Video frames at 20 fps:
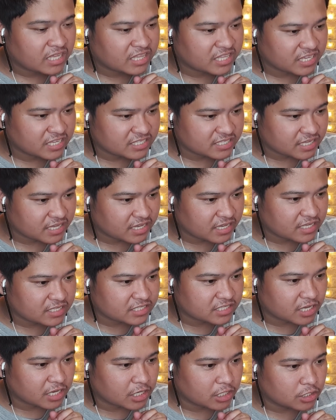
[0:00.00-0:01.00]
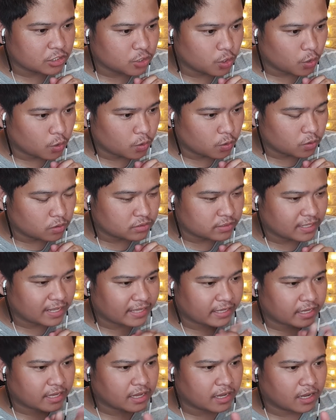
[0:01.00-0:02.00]
This is a gold,
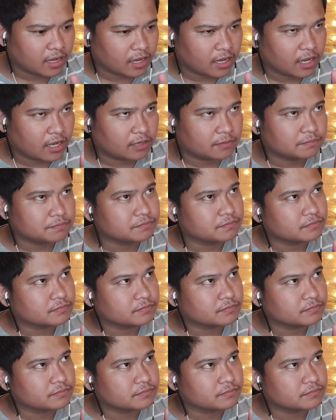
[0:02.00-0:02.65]
like I